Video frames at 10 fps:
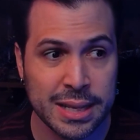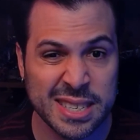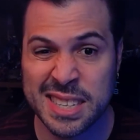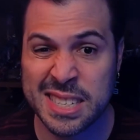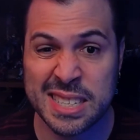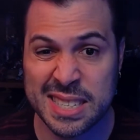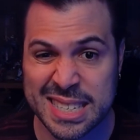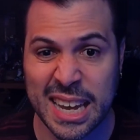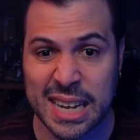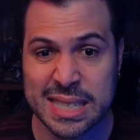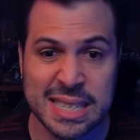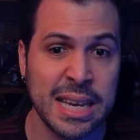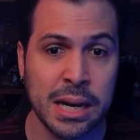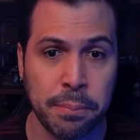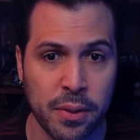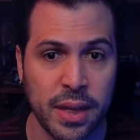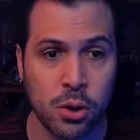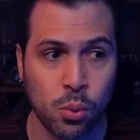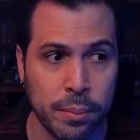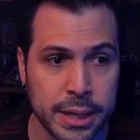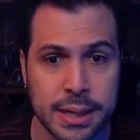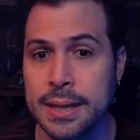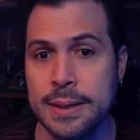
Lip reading: Does it stink to set up all that equipment?